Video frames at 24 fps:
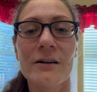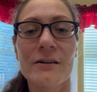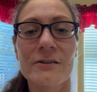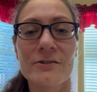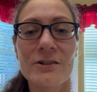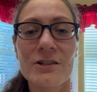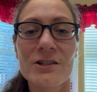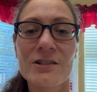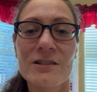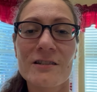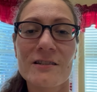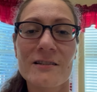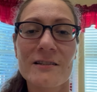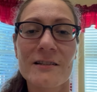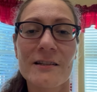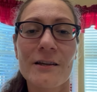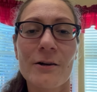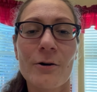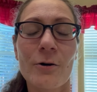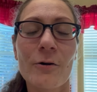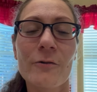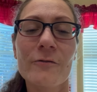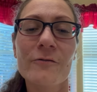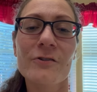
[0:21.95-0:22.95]

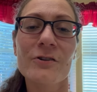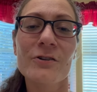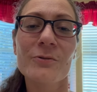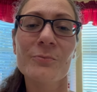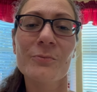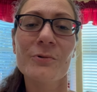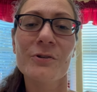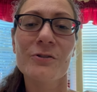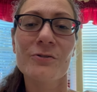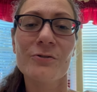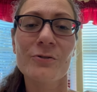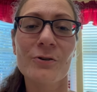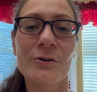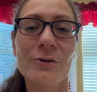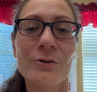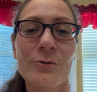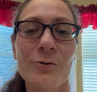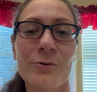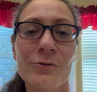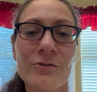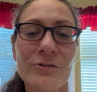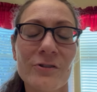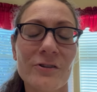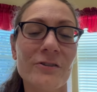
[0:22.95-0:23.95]
graciously offered me to
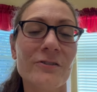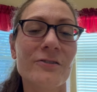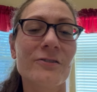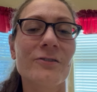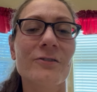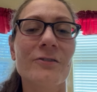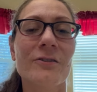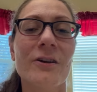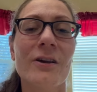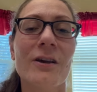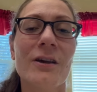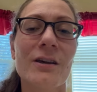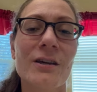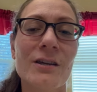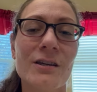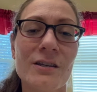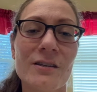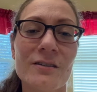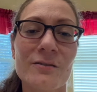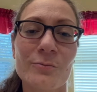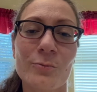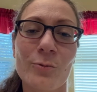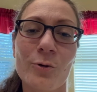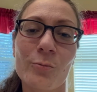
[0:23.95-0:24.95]
host his
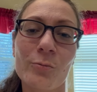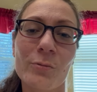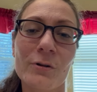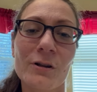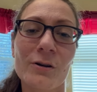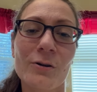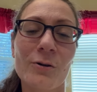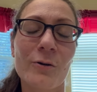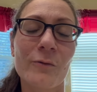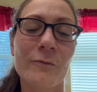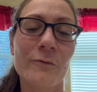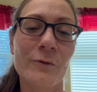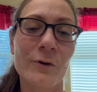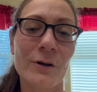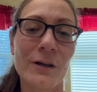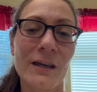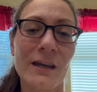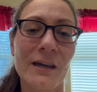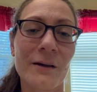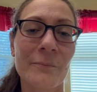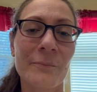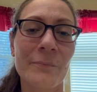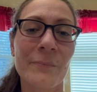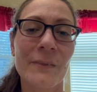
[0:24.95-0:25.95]
mobile home for
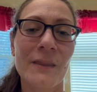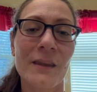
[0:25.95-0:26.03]
him.